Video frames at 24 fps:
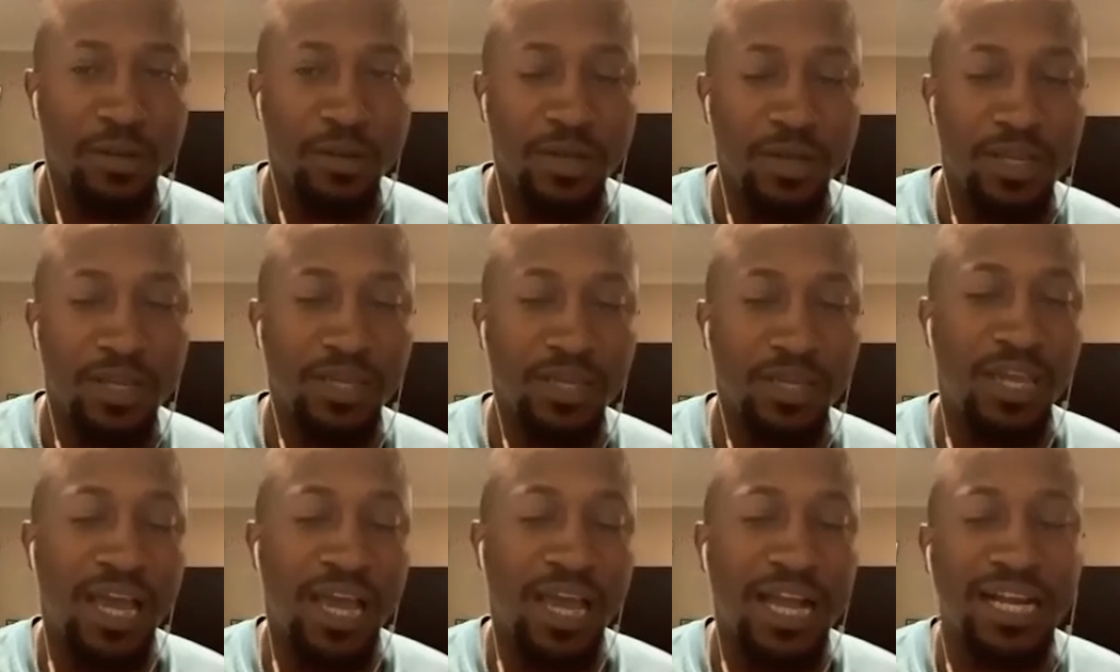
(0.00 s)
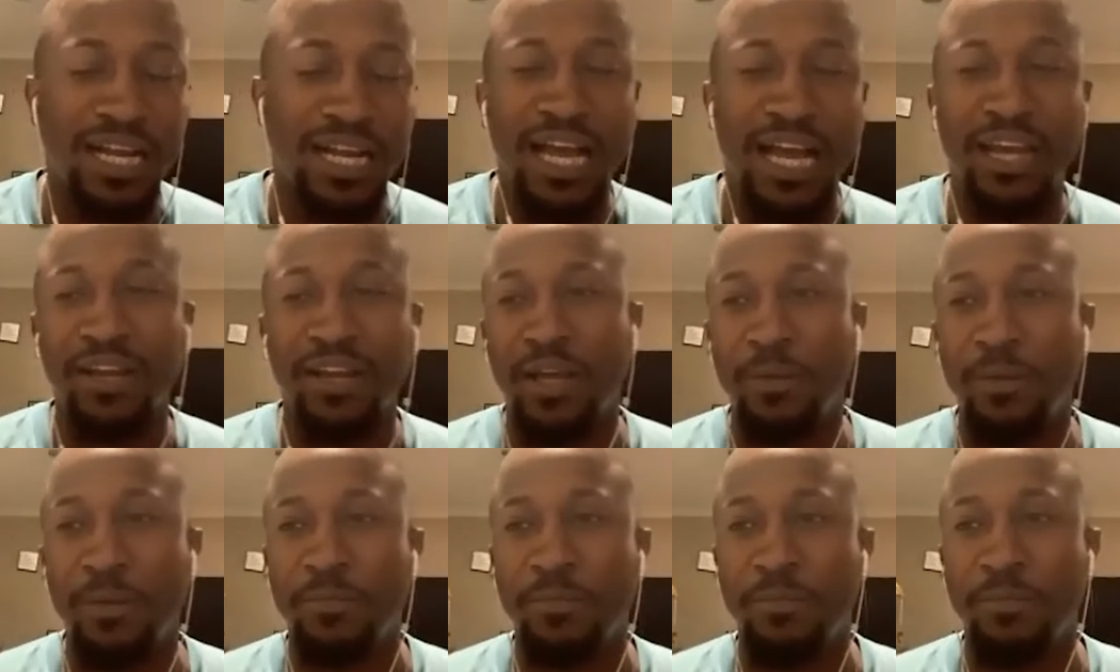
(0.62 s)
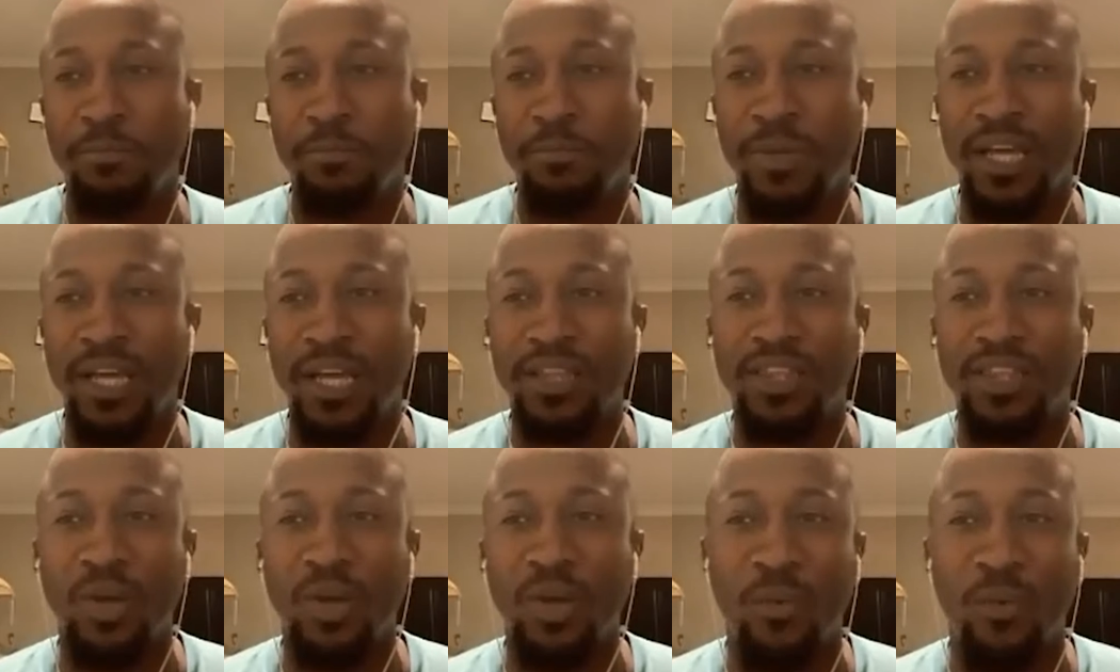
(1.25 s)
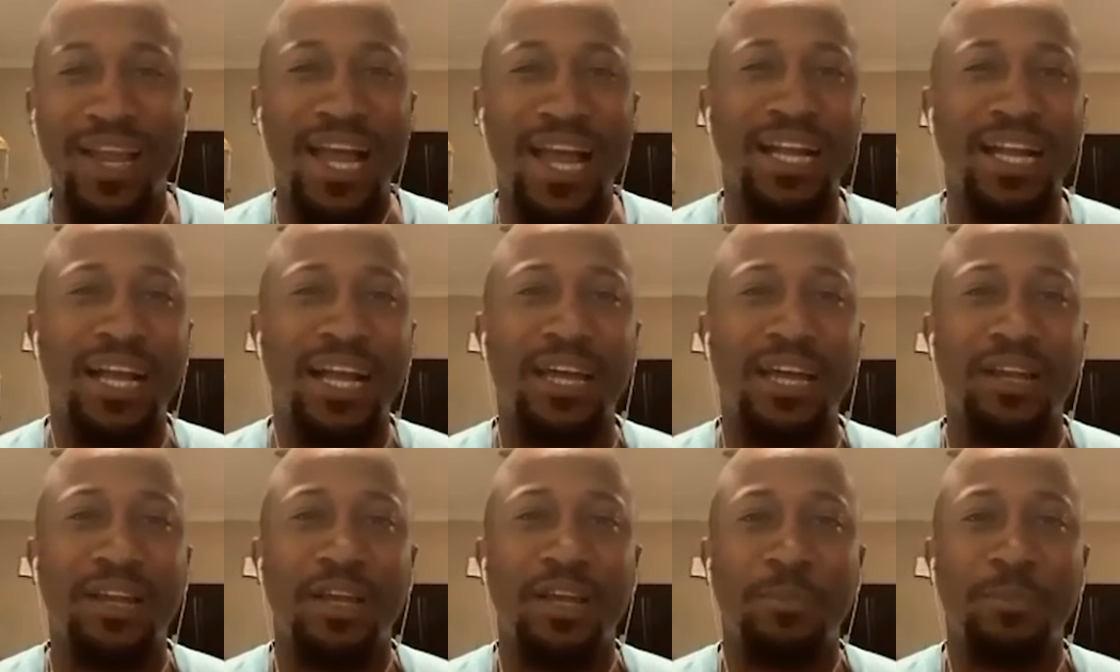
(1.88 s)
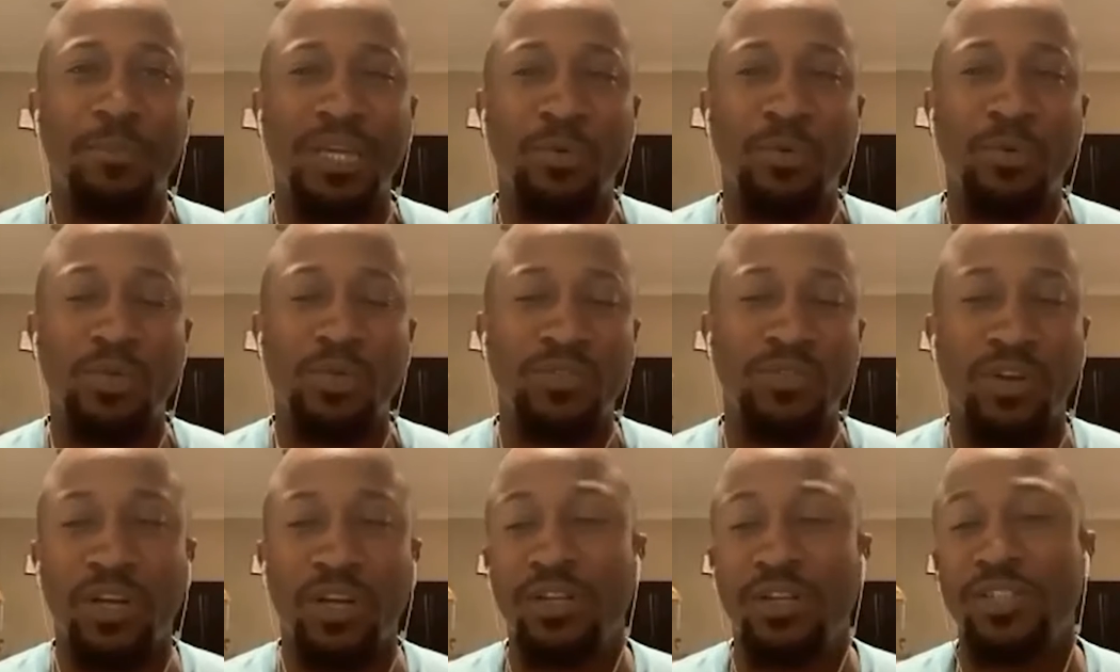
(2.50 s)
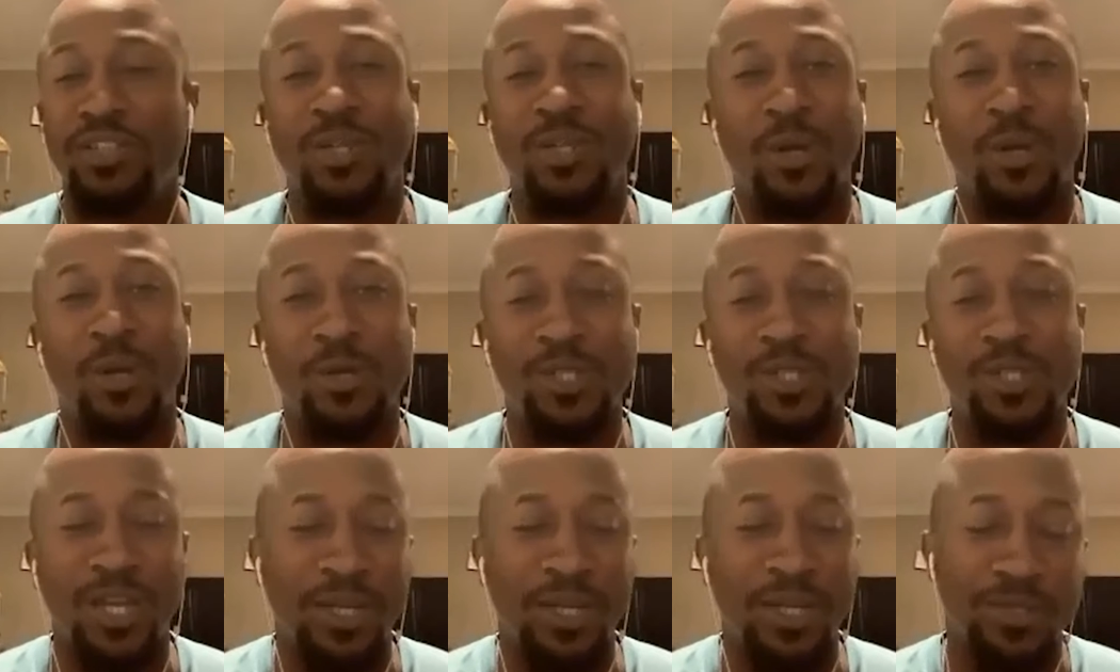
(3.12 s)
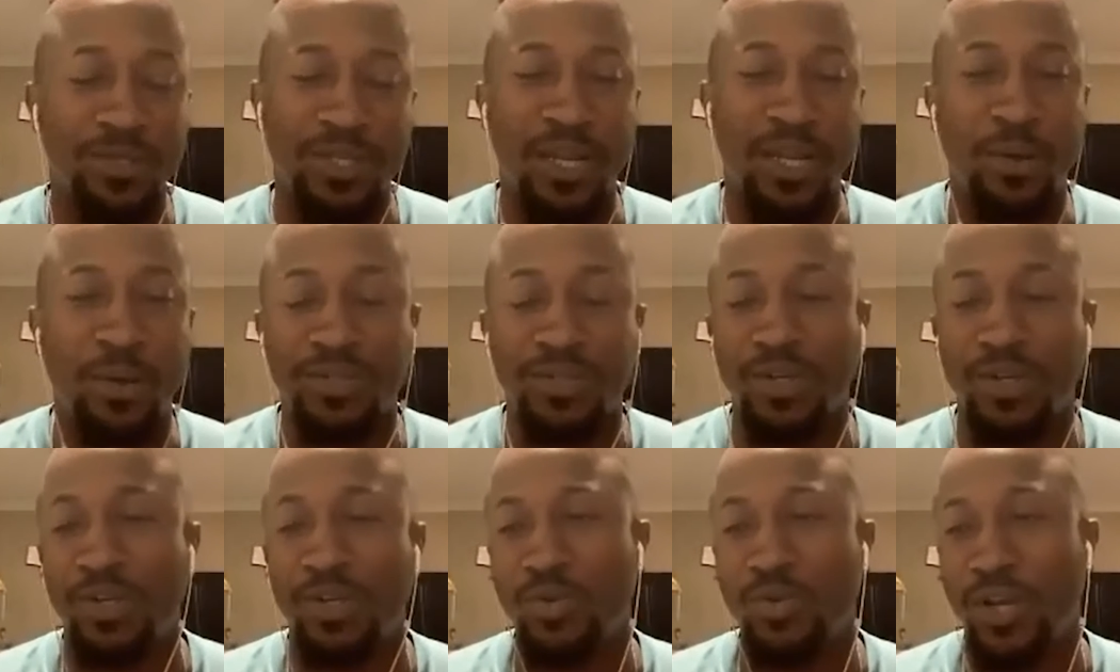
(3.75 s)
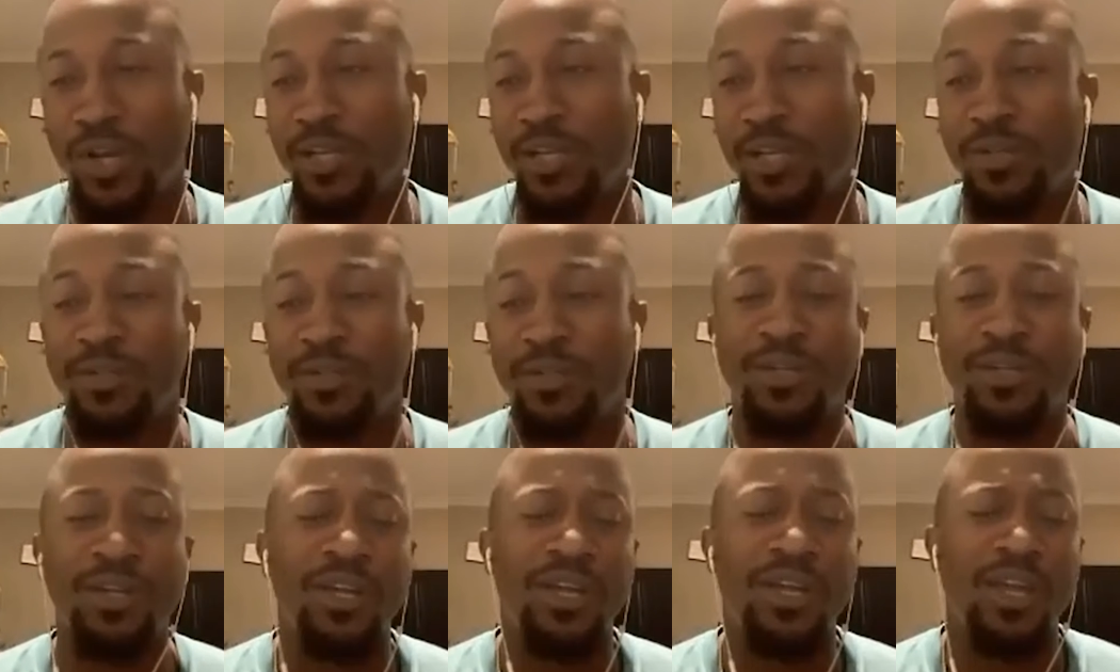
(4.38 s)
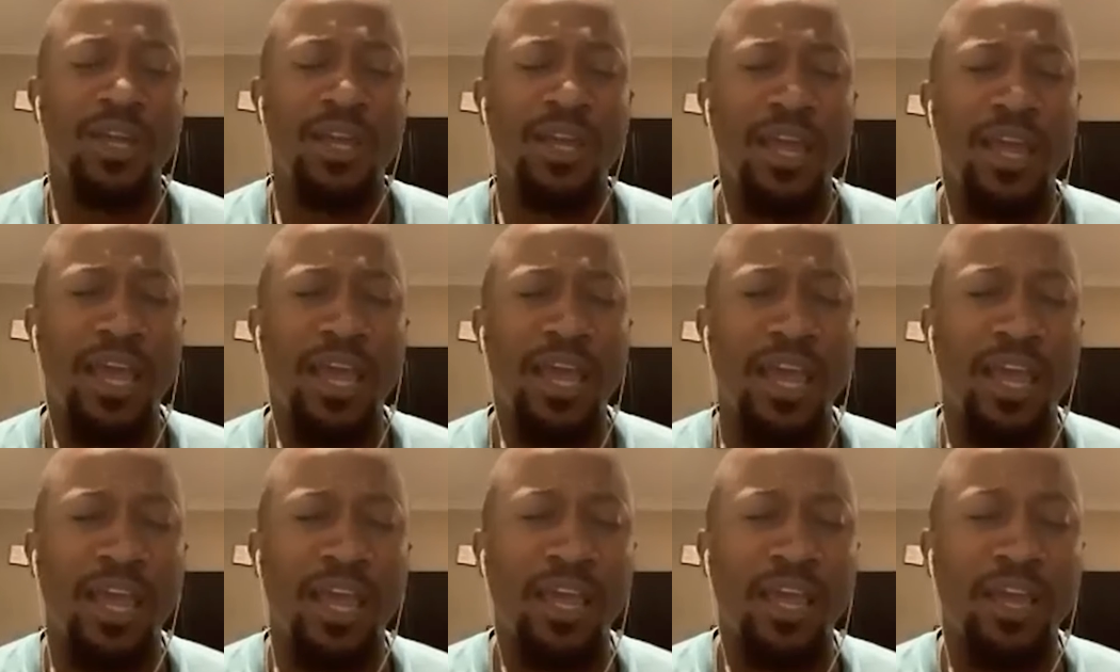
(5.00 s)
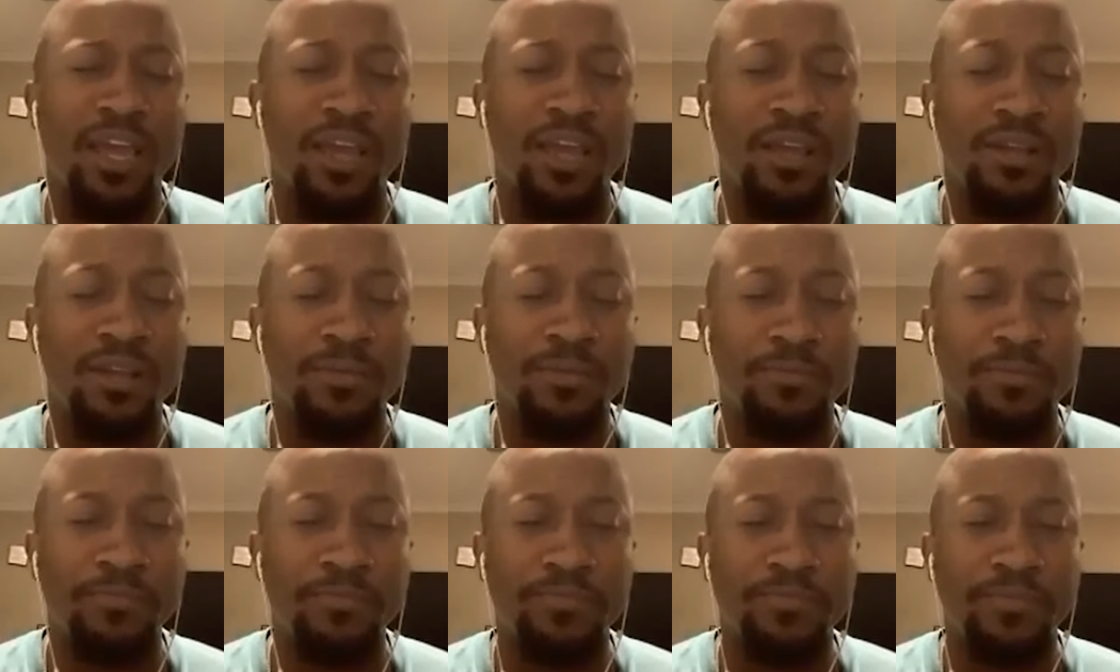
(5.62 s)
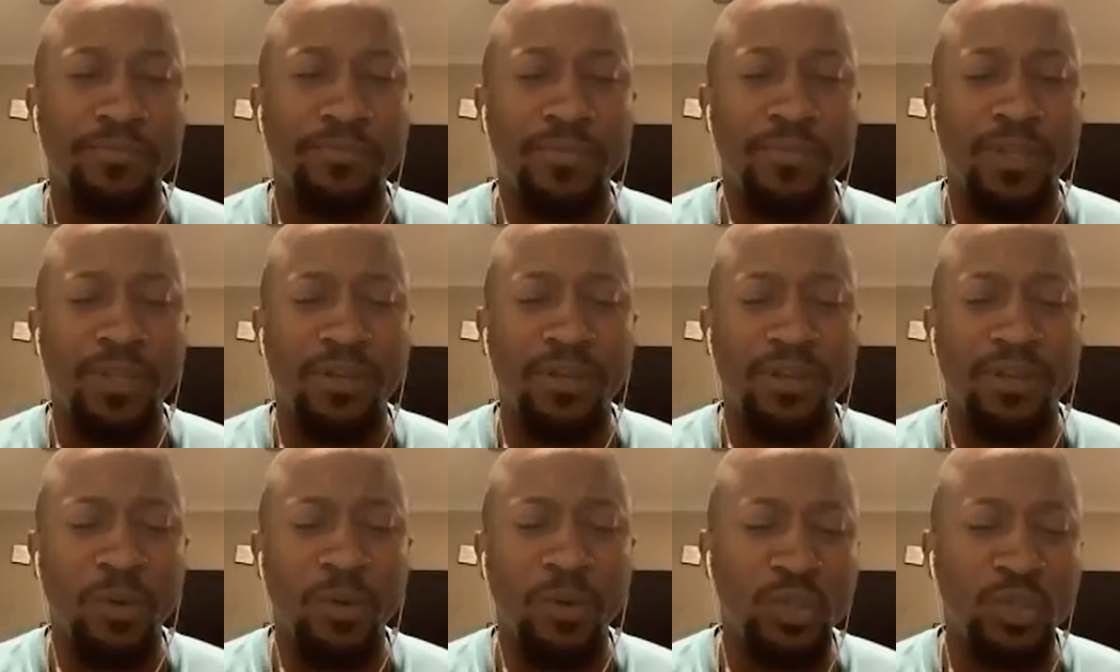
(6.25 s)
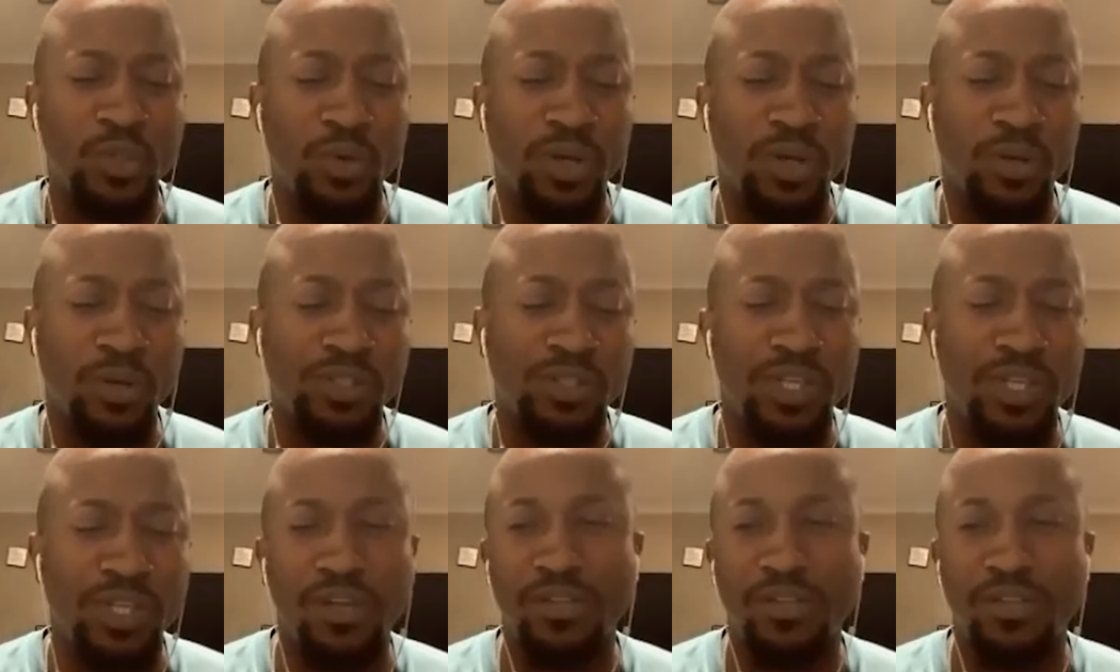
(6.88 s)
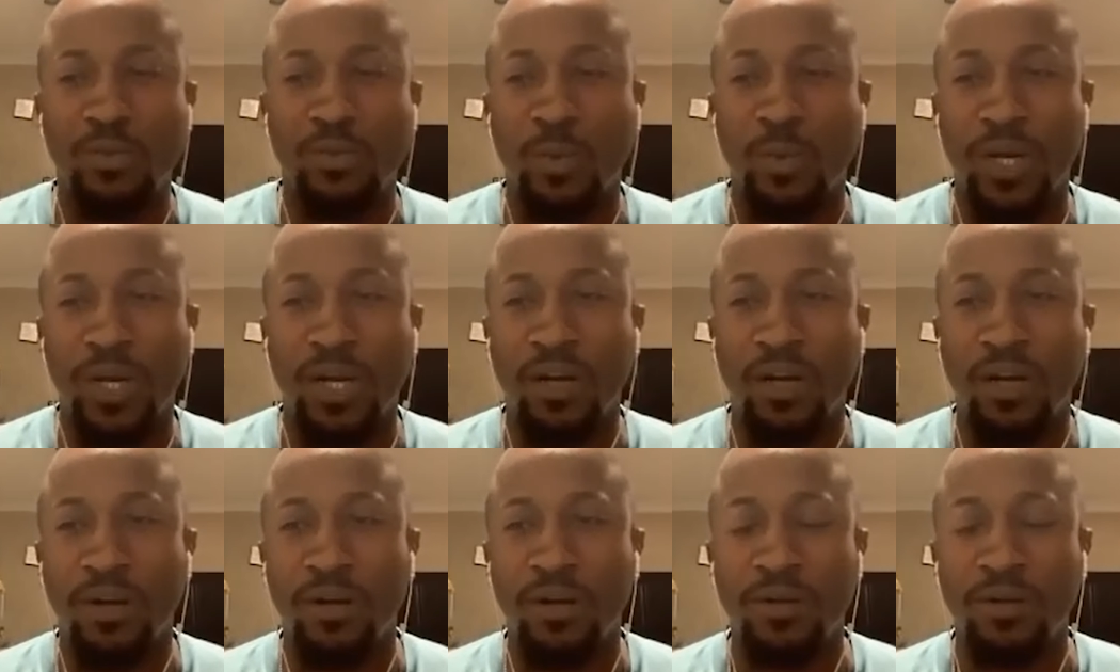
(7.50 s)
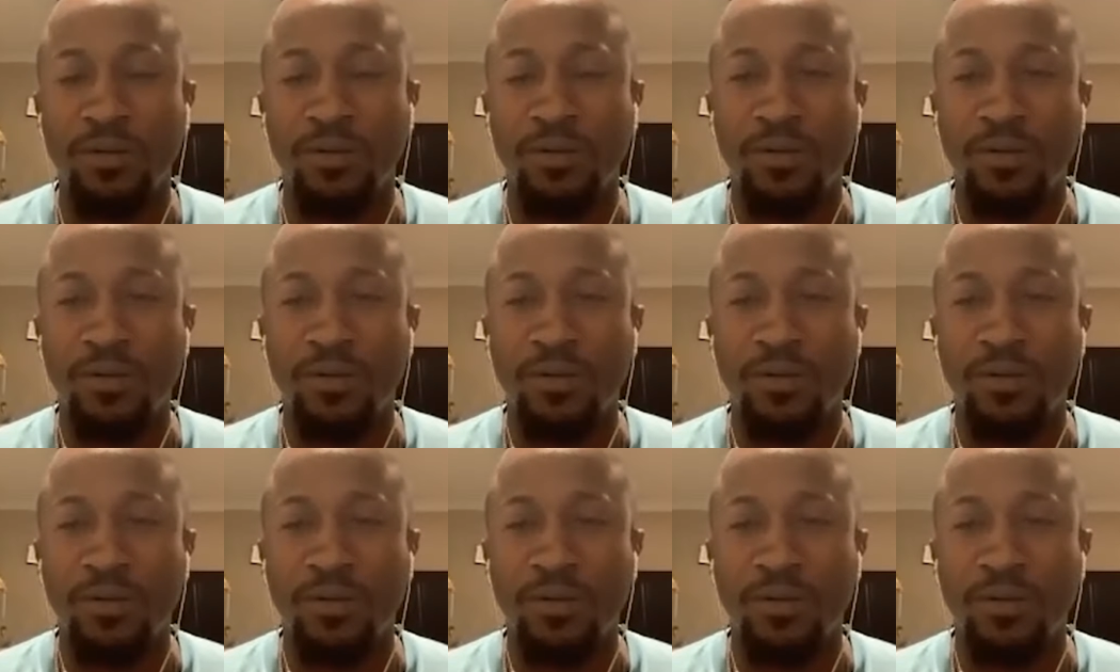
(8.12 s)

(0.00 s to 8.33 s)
Yeah, I got up, but the way I got up, it was very discouraging. Like you said, I was in a trailer, and it was just one of those things where,